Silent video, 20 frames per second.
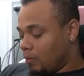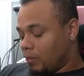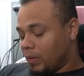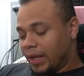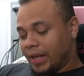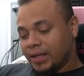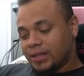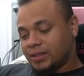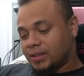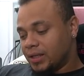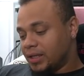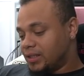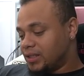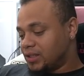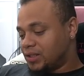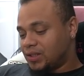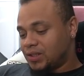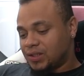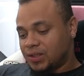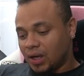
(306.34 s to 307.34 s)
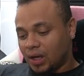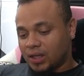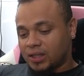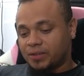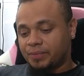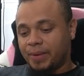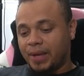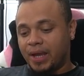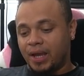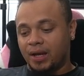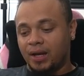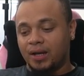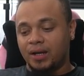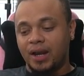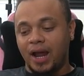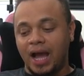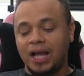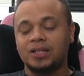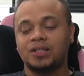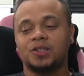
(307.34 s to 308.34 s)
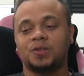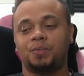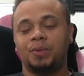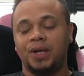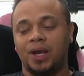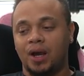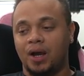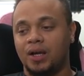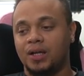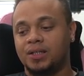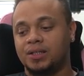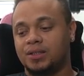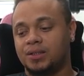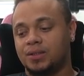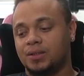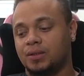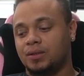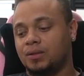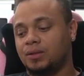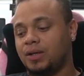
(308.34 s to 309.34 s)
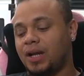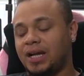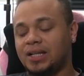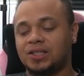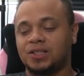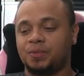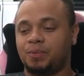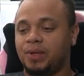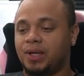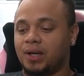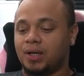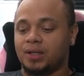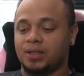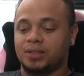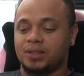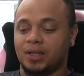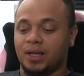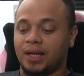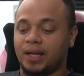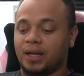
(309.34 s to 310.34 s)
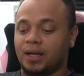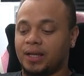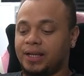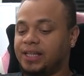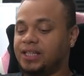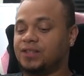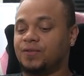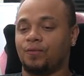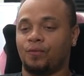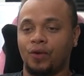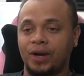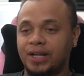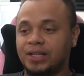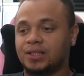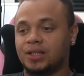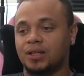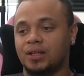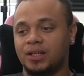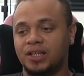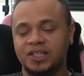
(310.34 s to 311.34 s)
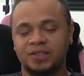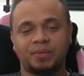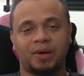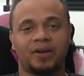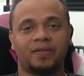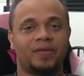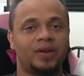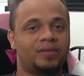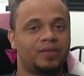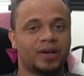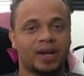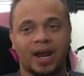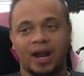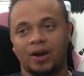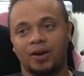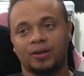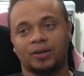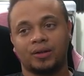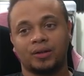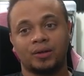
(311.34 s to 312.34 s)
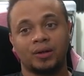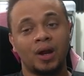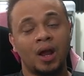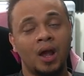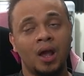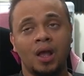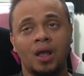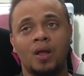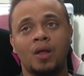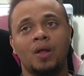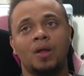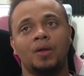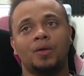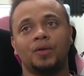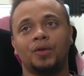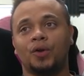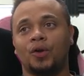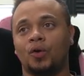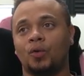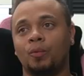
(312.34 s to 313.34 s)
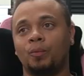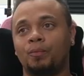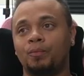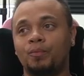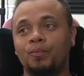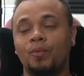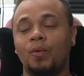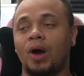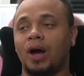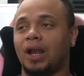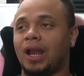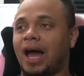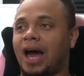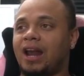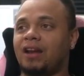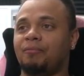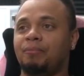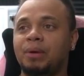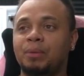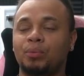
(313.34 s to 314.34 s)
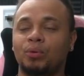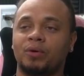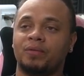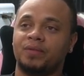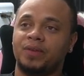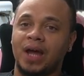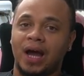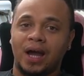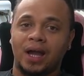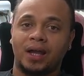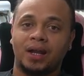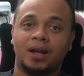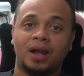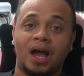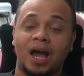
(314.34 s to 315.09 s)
It just sucks, man. And not just because like he's Frieza, he's my favorite character. You know, a lot of people have died.